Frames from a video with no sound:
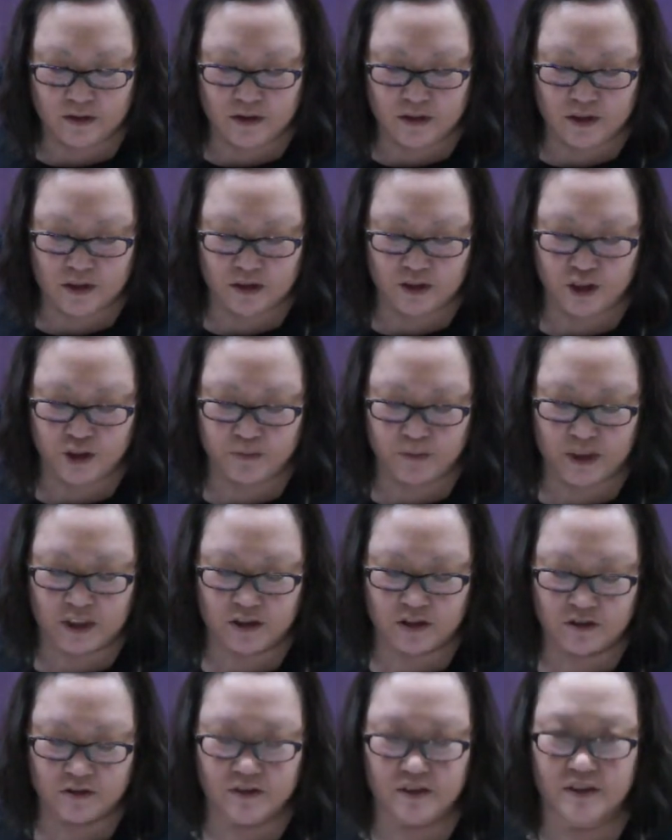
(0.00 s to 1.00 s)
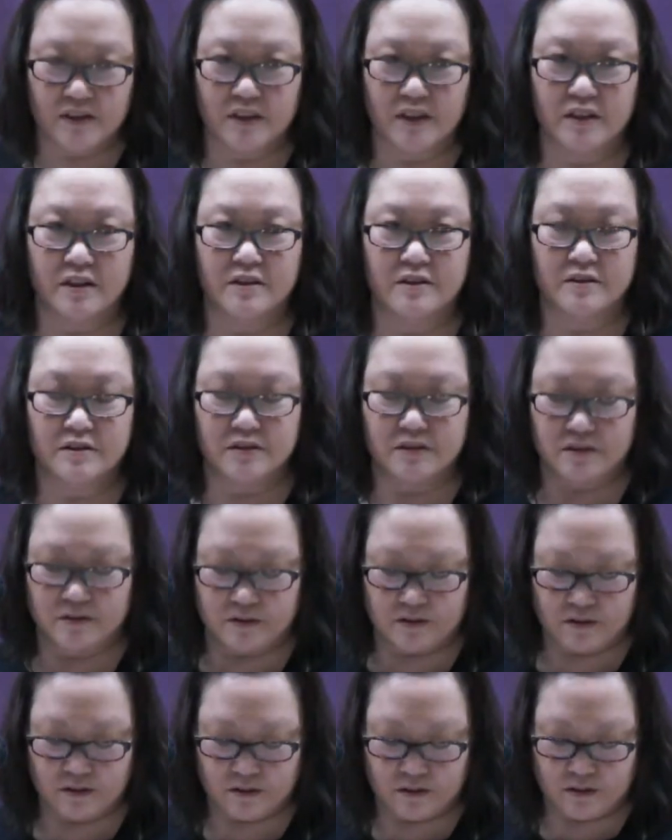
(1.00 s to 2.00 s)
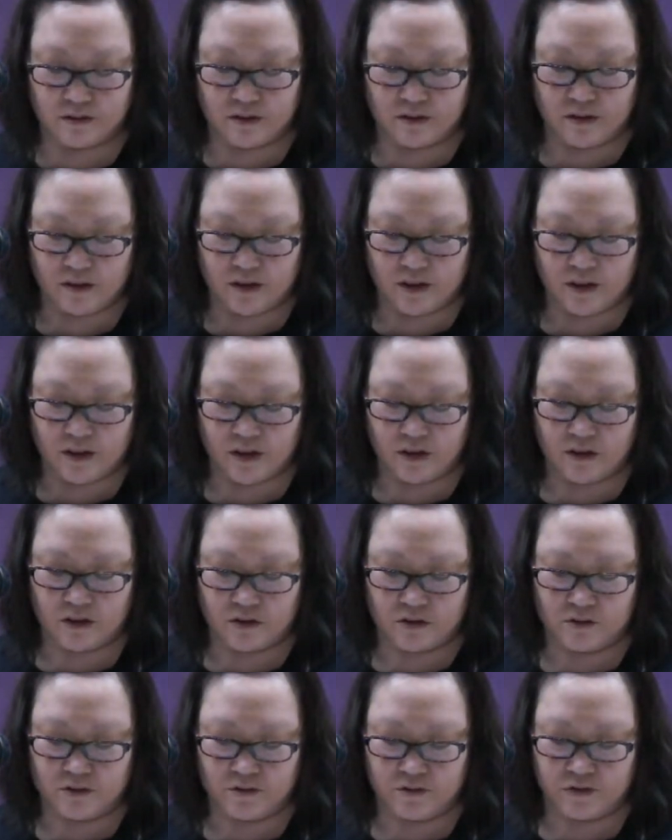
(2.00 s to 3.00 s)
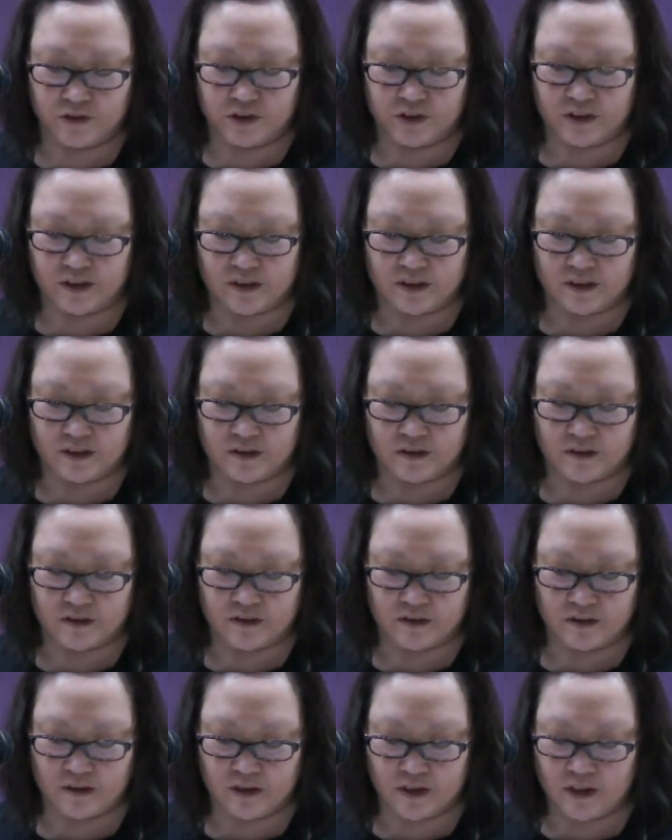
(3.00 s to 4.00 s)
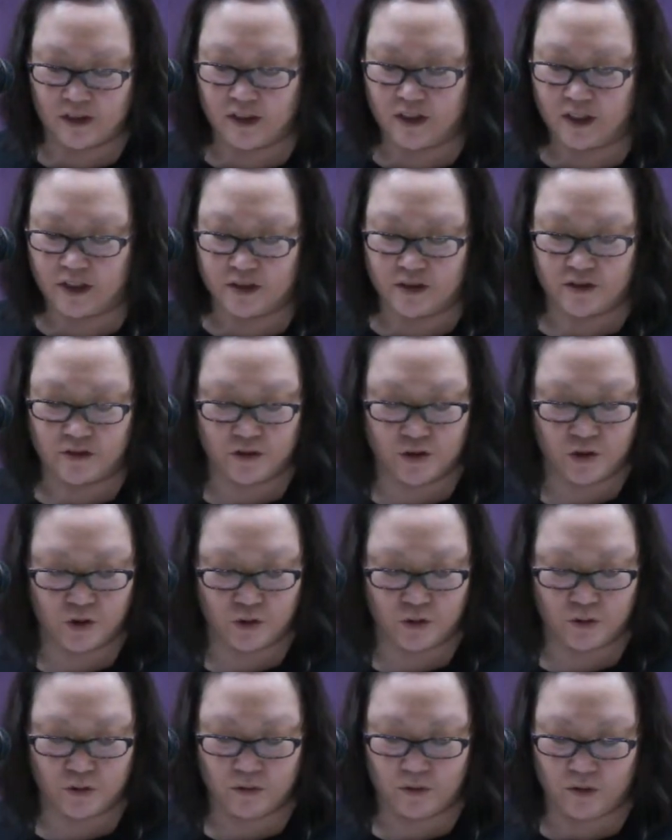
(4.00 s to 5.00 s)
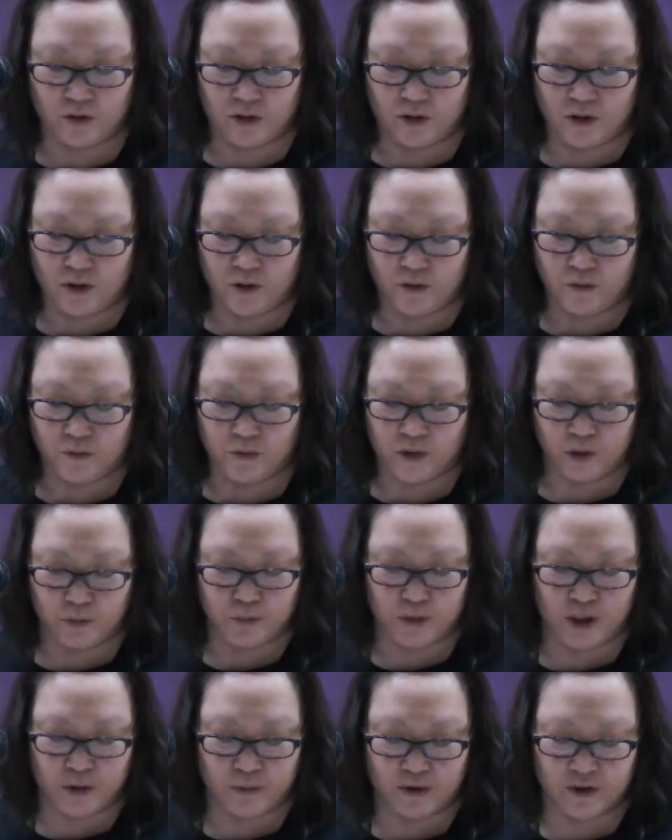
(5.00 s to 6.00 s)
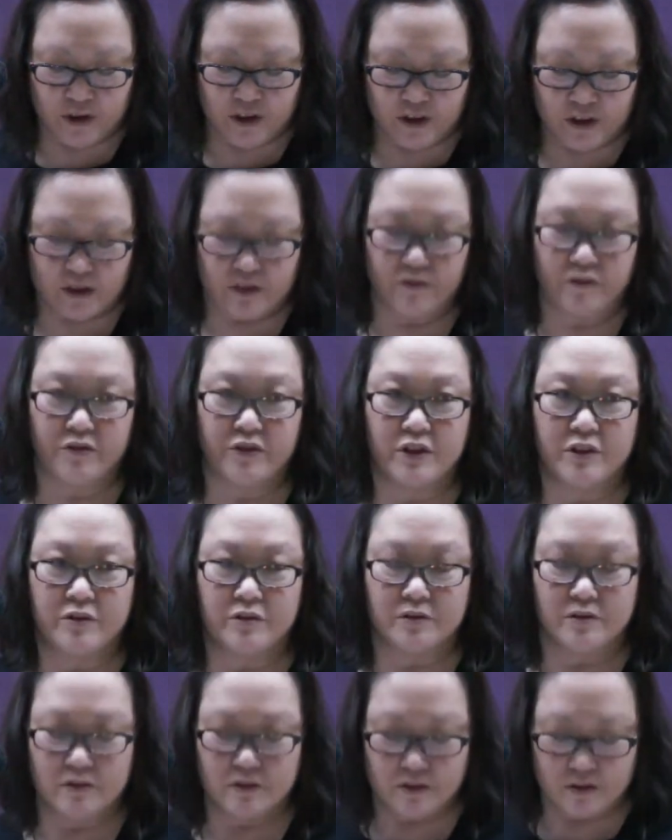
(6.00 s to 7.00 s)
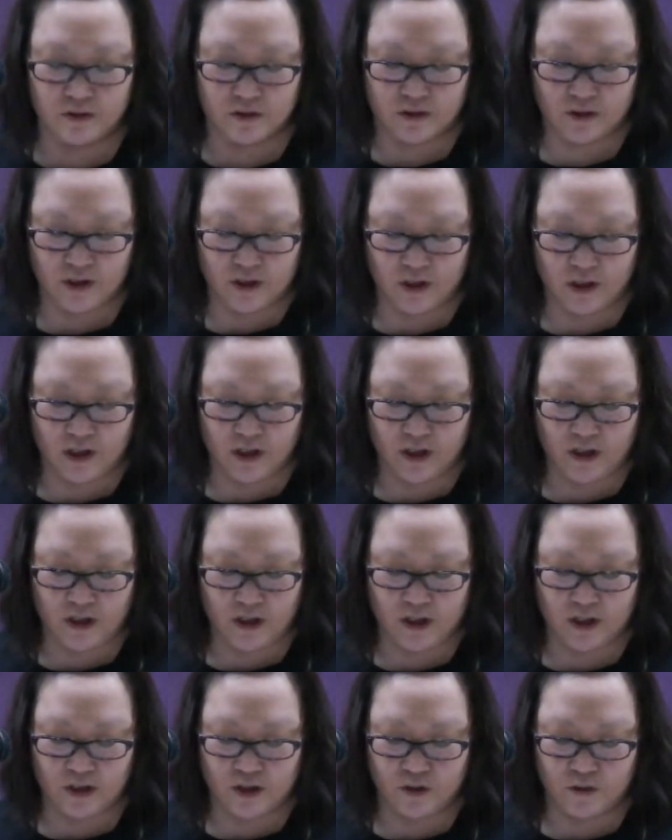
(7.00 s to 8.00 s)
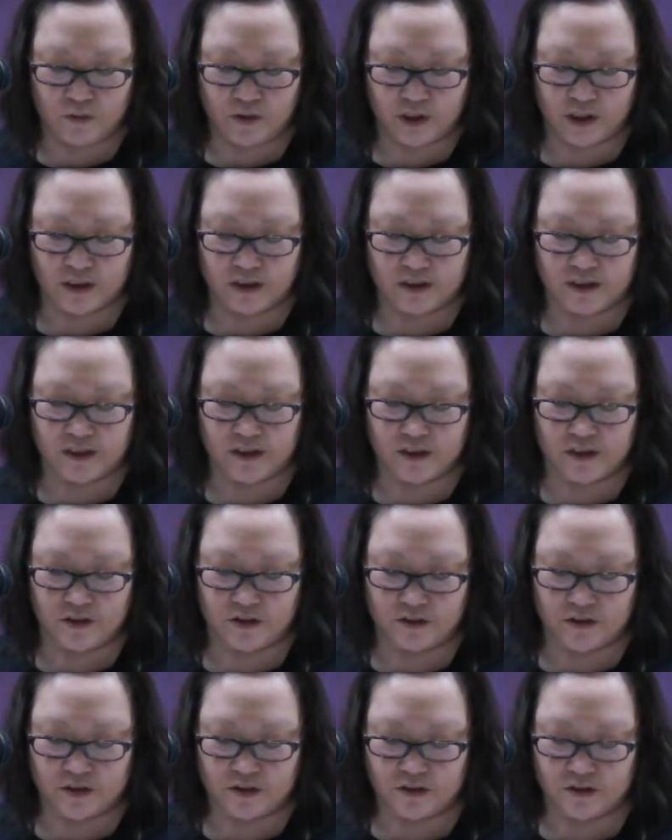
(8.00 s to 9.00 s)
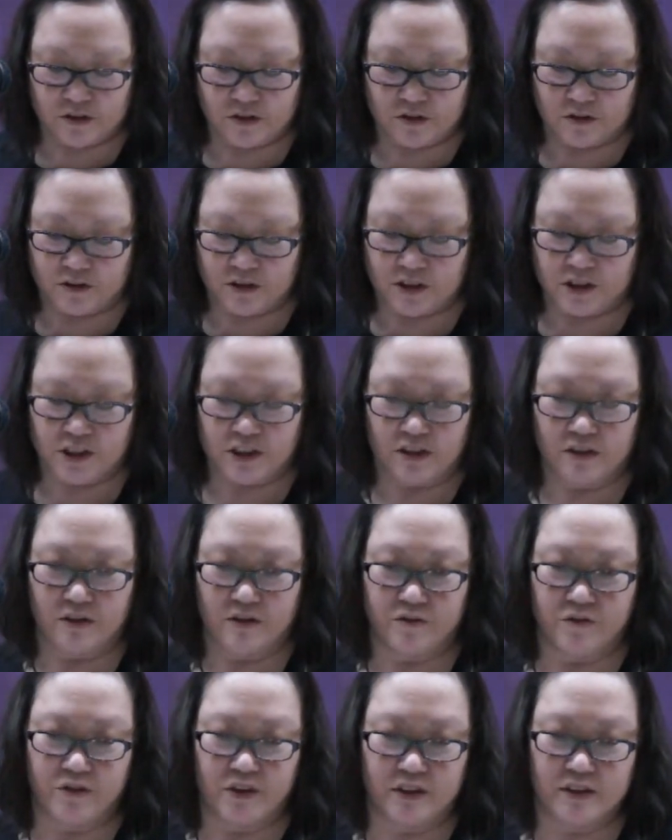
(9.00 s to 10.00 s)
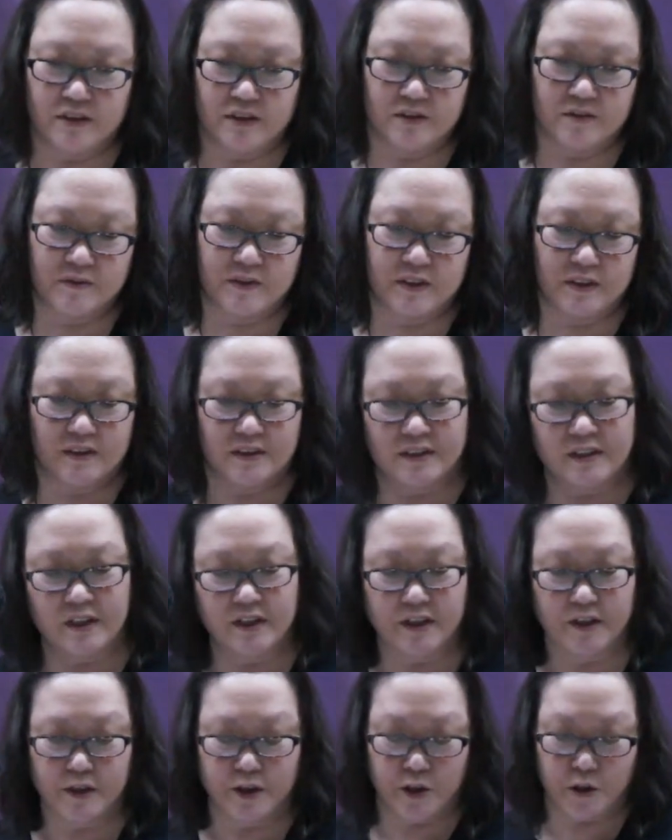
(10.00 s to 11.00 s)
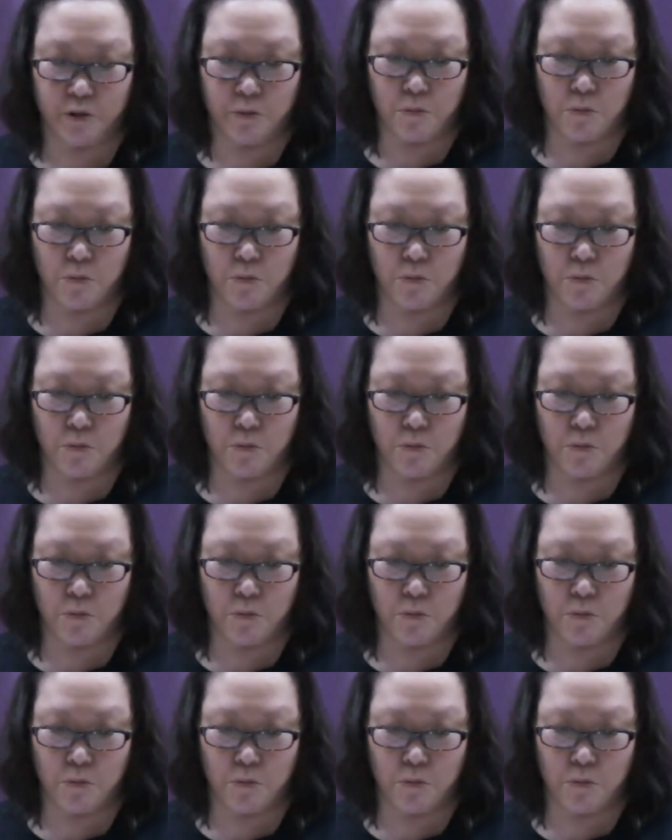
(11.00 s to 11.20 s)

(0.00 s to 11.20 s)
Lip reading: Judgmental stares and cold voices let you know what people thought of you, and you were considered a scourge on the face of society.